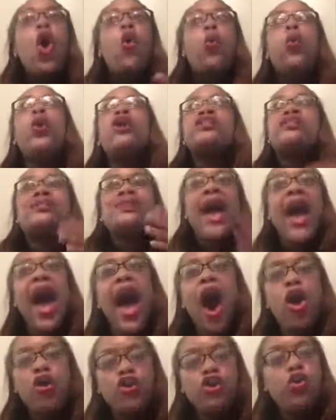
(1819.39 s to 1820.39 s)
would
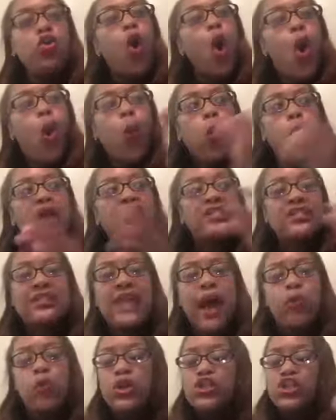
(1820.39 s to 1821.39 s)
tell you what's
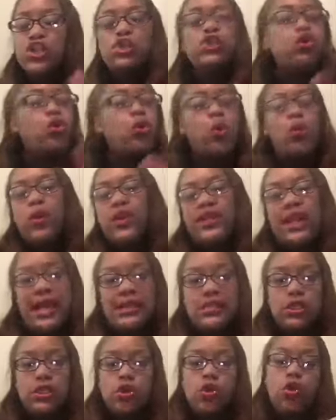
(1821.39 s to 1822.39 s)
not what to do and what
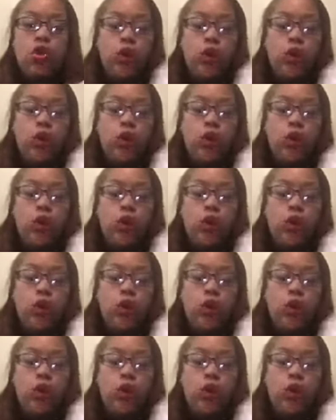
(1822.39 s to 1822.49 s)
not to do.